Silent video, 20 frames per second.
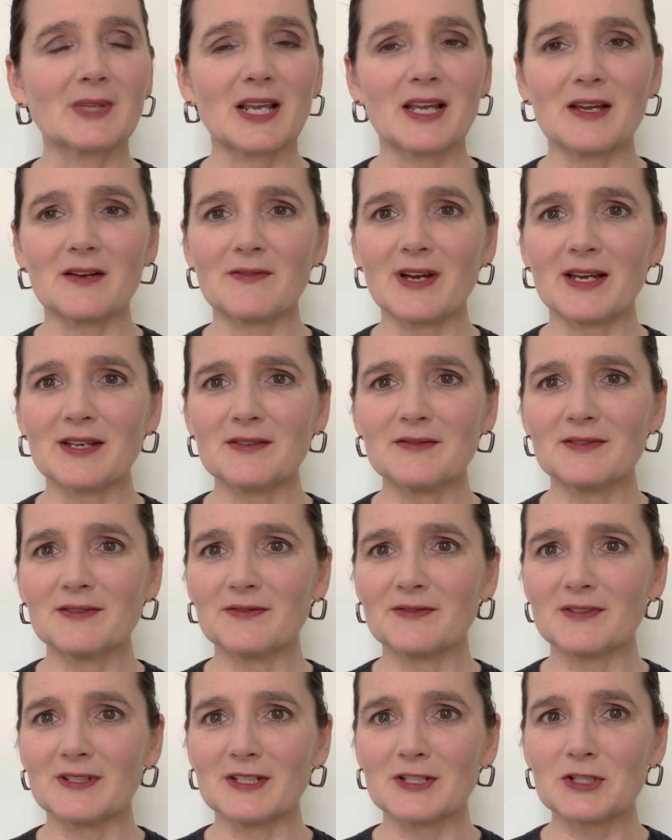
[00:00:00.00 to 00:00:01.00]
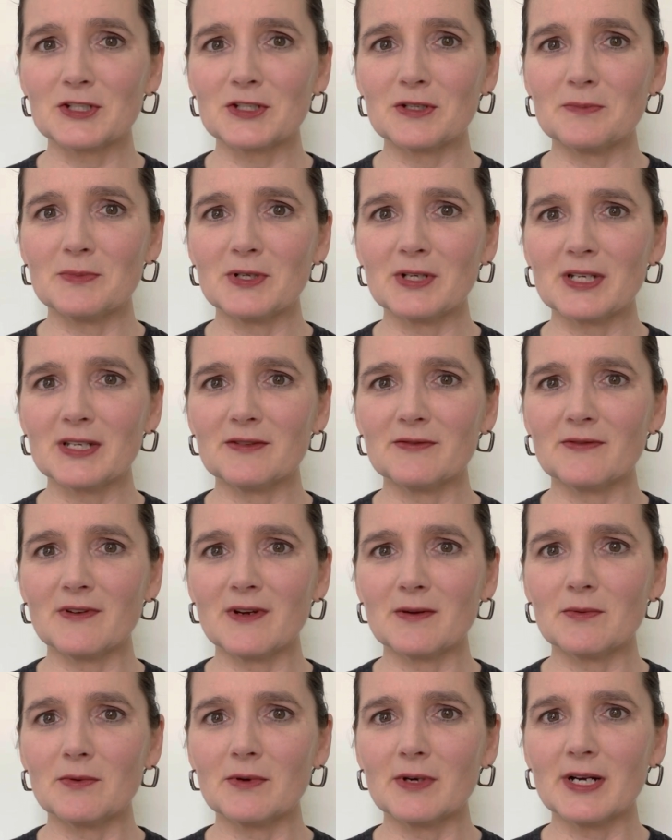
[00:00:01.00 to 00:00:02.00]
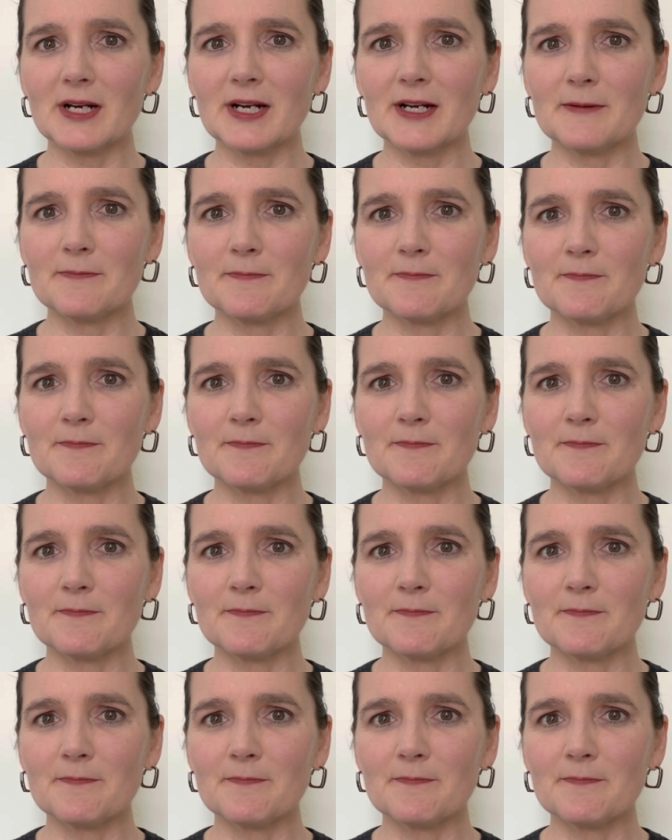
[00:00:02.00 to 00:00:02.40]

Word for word: have I even finished a book in February?